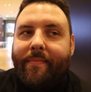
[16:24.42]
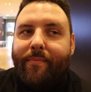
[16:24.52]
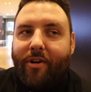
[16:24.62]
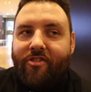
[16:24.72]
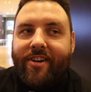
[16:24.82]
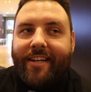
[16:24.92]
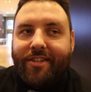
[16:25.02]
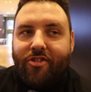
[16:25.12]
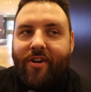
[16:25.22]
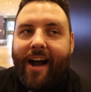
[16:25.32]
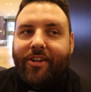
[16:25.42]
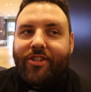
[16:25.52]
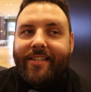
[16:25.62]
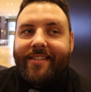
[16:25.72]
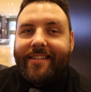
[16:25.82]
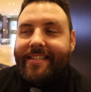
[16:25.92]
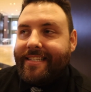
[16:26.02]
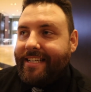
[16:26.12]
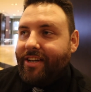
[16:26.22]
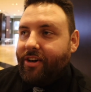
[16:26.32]
merchandise attractions,
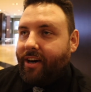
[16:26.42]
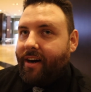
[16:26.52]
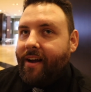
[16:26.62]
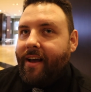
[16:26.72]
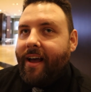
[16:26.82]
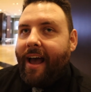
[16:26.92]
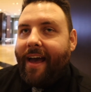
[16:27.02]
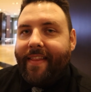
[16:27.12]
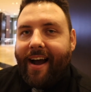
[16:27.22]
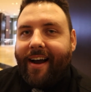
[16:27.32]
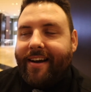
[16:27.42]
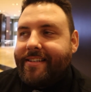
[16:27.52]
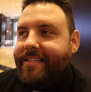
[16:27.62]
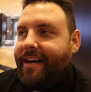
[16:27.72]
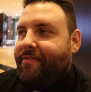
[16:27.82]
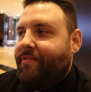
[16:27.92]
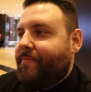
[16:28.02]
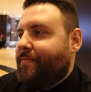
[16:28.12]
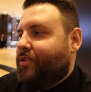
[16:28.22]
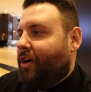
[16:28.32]
cedar, and that kind of stuff.
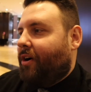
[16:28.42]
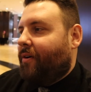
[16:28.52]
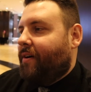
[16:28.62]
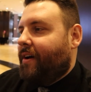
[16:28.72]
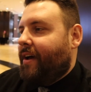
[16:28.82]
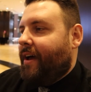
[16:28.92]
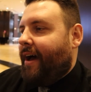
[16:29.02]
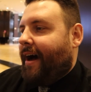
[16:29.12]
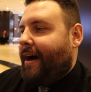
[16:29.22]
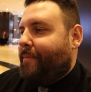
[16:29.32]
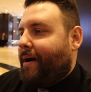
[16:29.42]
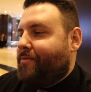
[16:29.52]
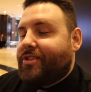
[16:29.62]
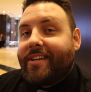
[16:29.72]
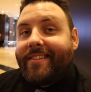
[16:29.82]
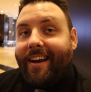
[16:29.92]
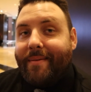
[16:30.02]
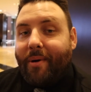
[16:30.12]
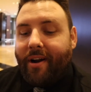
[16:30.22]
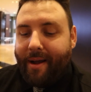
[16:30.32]
So I'm just excited
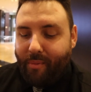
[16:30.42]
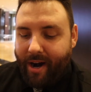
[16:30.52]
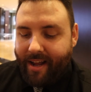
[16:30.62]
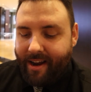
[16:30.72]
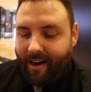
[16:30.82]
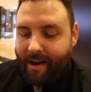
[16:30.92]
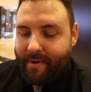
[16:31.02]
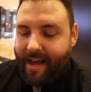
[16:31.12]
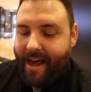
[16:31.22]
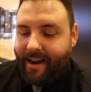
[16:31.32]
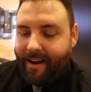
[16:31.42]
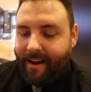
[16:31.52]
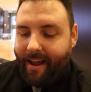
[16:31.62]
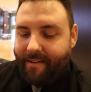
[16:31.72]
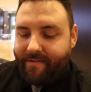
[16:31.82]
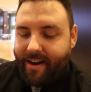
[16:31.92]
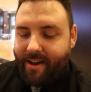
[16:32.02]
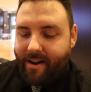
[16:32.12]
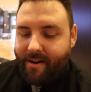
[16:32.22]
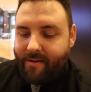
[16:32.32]
about it. I'm waiting here. I'm gonna edit a
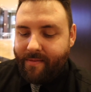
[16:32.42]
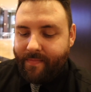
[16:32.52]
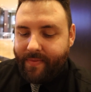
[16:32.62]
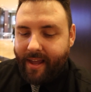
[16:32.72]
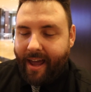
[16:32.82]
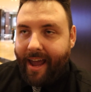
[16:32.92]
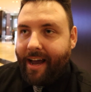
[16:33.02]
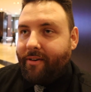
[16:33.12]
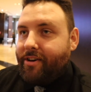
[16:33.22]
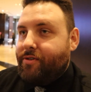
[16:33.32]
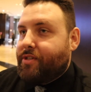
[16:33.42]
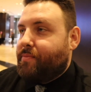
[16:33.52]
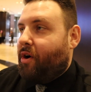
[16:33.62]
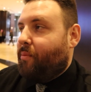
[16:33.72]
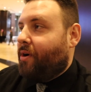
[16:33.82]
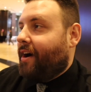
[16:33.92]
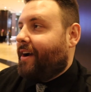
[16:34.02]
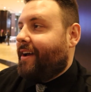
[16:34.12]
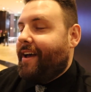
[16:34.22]
video, hang out and do some homework.